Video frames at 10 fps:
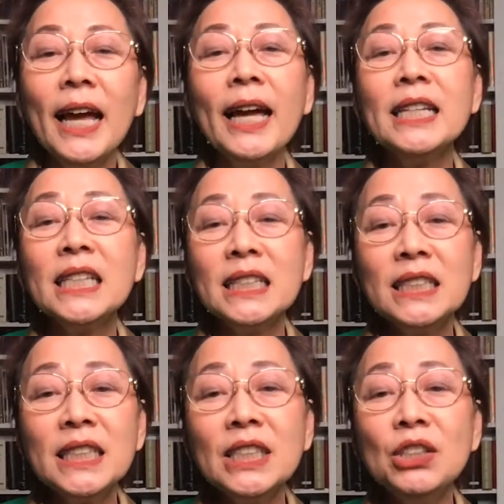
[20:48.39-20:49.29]
And
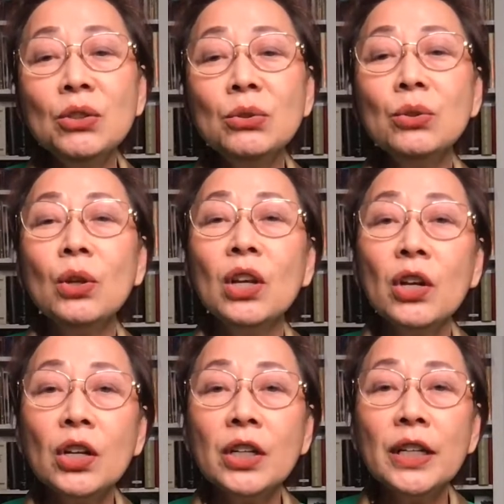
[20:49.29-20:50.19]
continue to
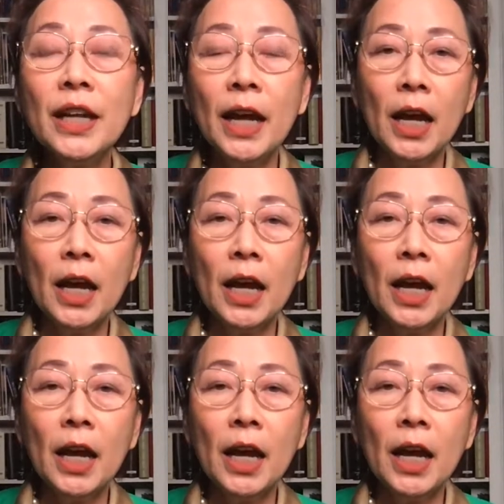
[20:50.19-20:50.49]
learn